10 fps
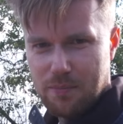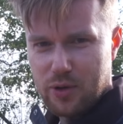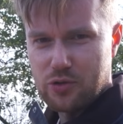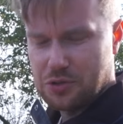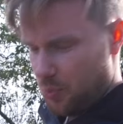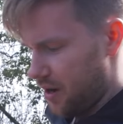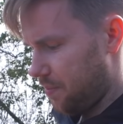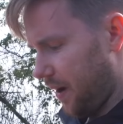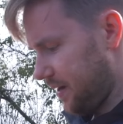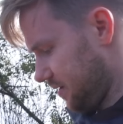Blue spray
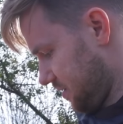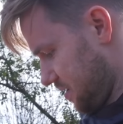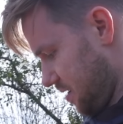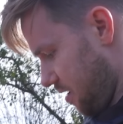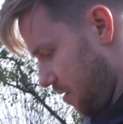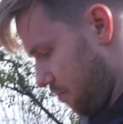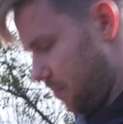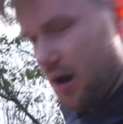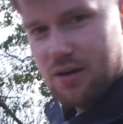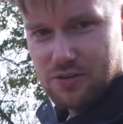paint,
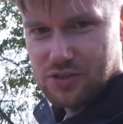mug of